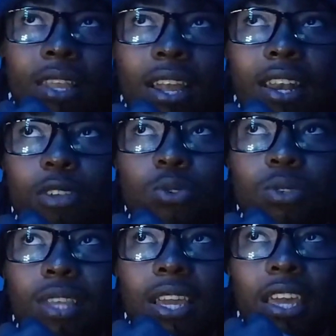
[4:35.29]
I like to
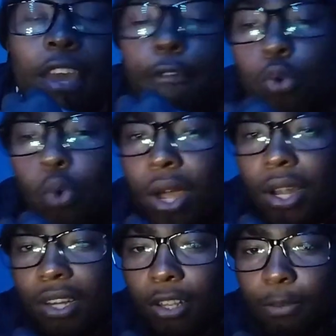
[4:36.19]
thank
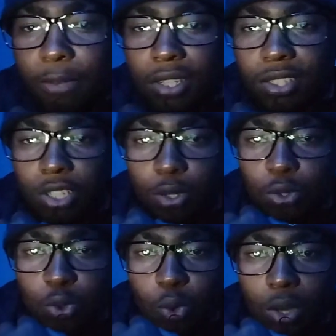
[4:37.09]
everyone that made
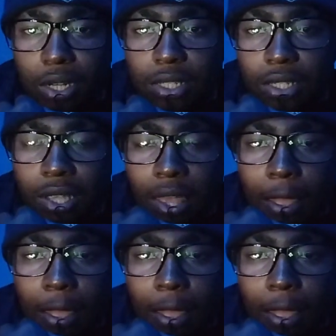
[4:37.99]
Chato Squad